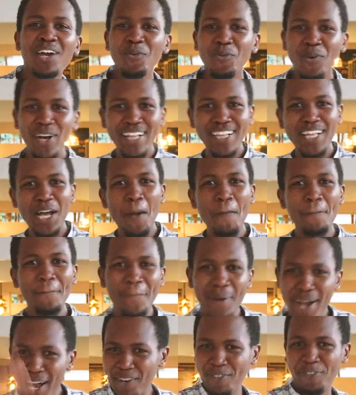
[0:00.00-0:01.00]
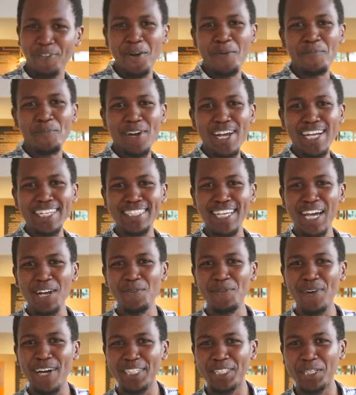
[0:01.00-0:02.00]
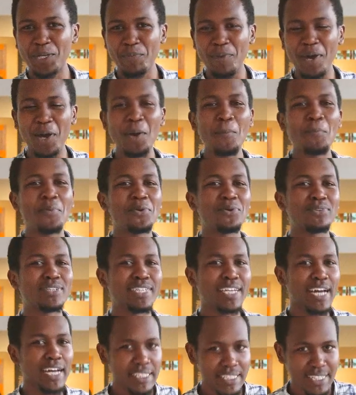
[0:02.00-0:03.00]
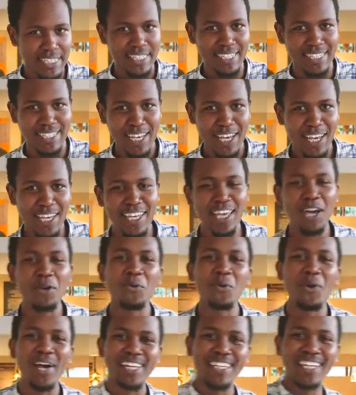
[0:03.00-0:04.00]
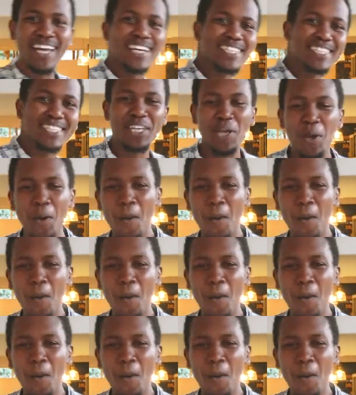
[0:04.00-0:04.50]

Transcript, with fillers: Welcome back from praise and worship. I hope you danced. Here we are dancing,